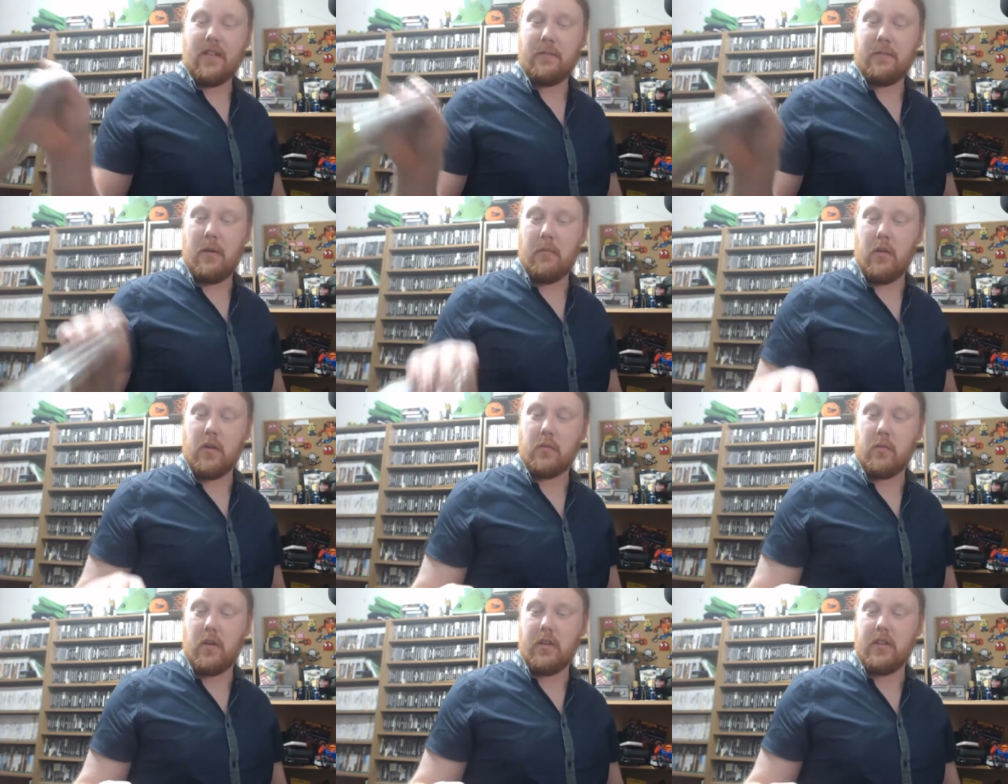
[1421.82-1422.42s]
for Speed
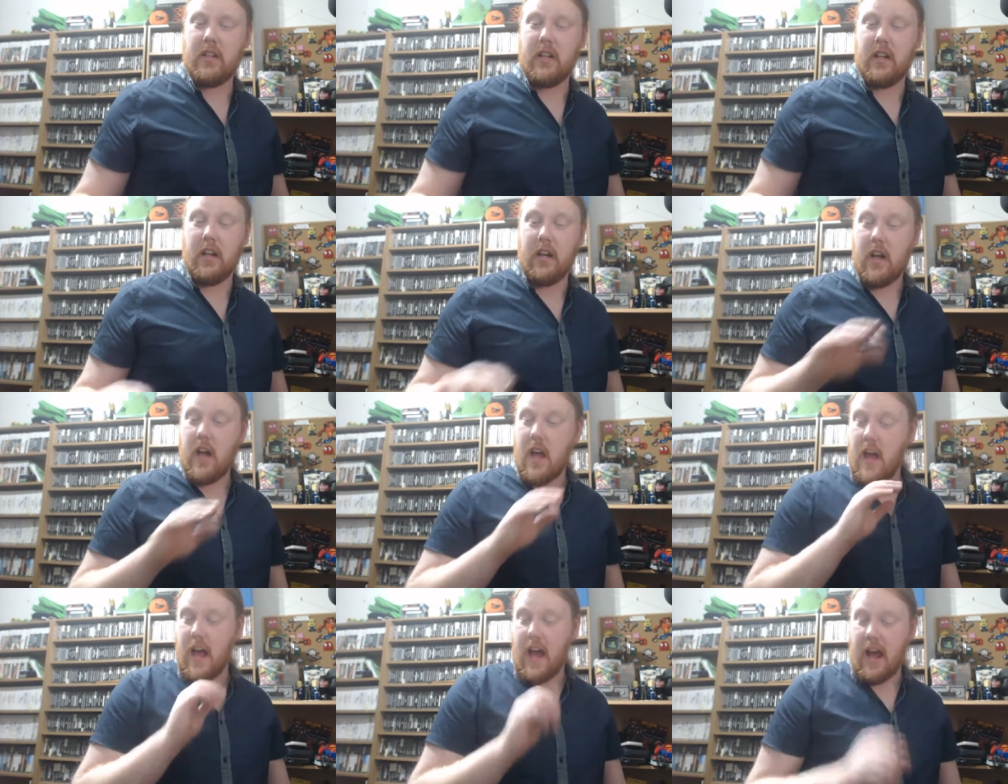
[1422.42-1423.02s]
Most Wanted.
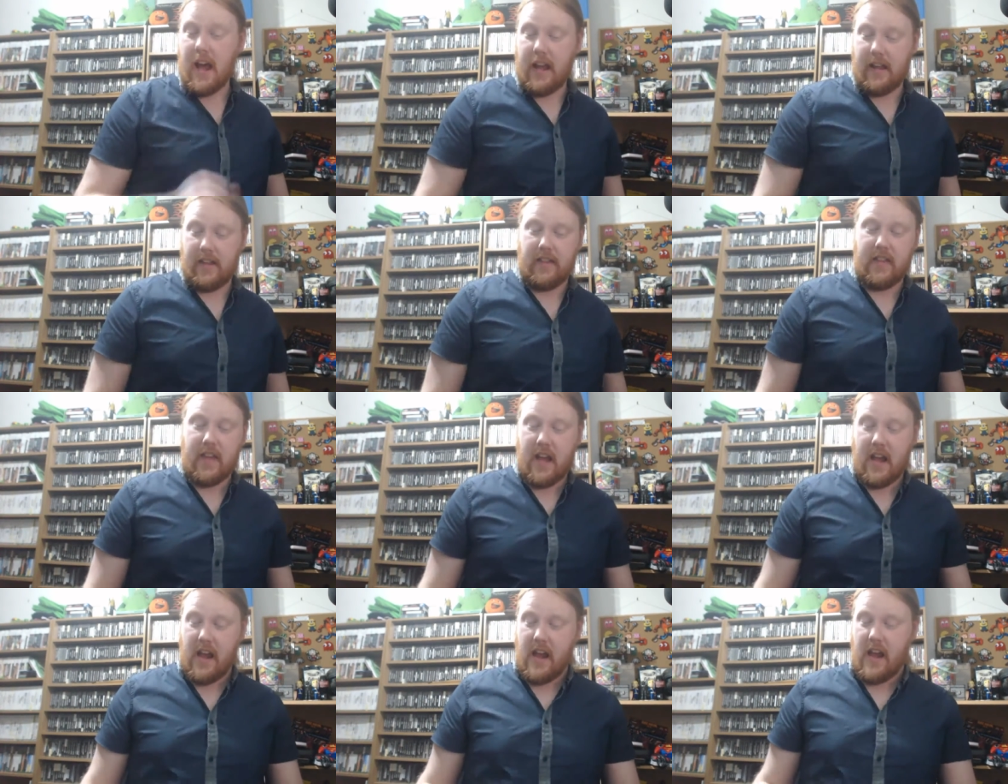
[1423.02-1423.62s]
And
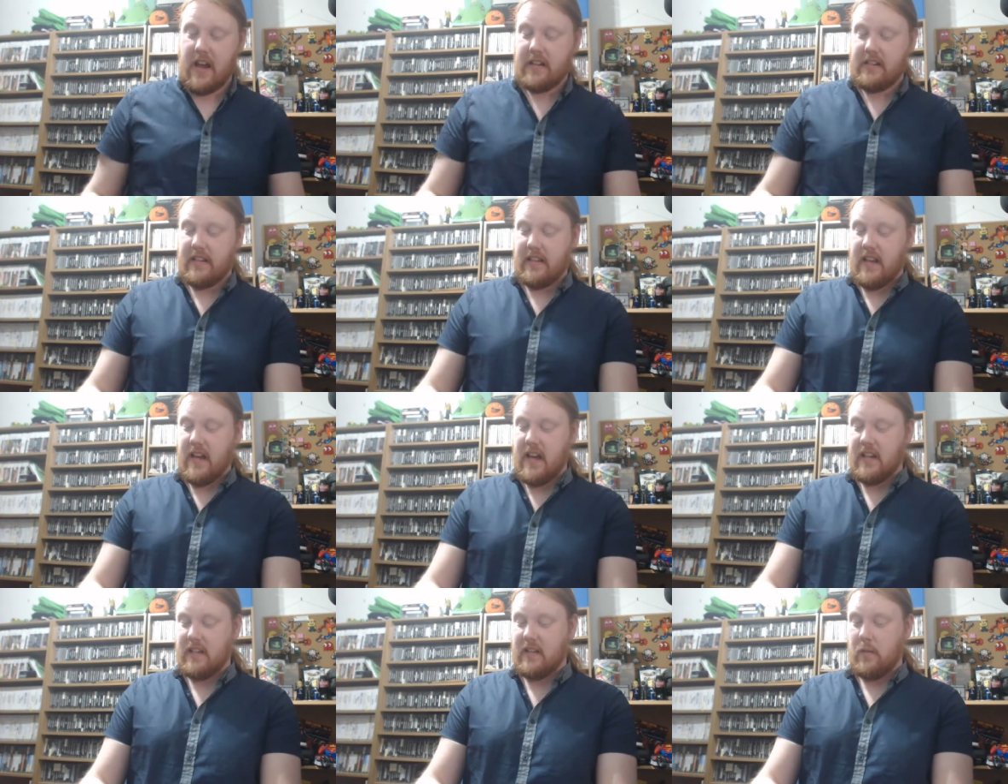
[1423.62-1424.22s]
there's
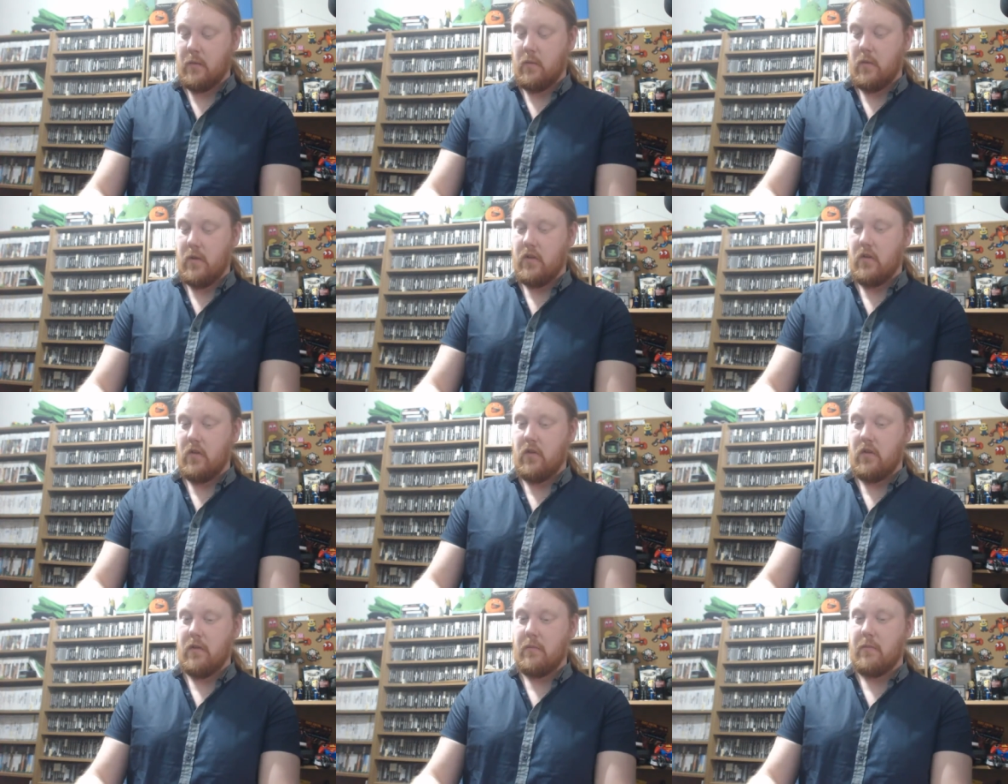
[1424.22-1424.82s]
that with
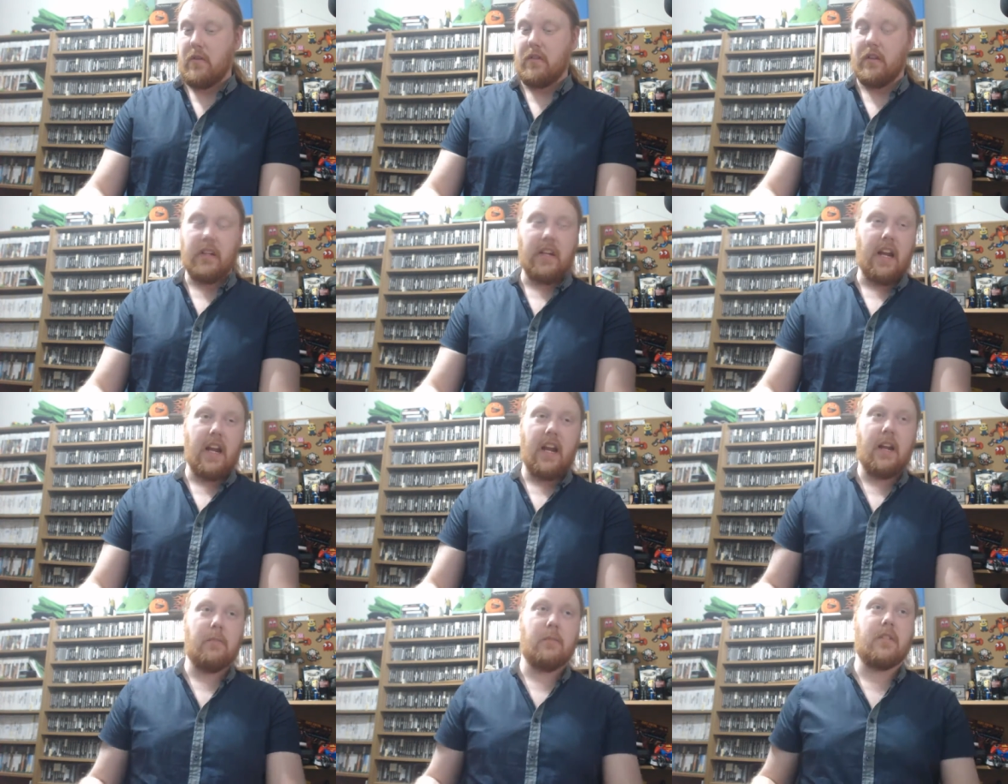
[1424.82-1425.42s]
all the modern
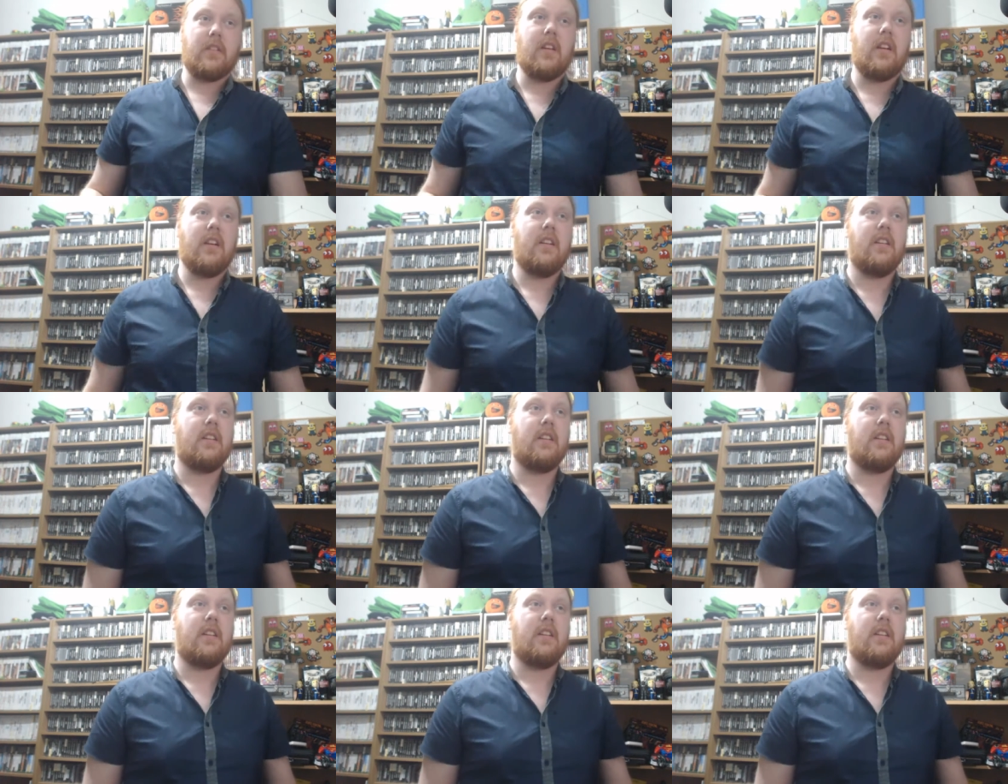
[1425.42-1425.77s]
games.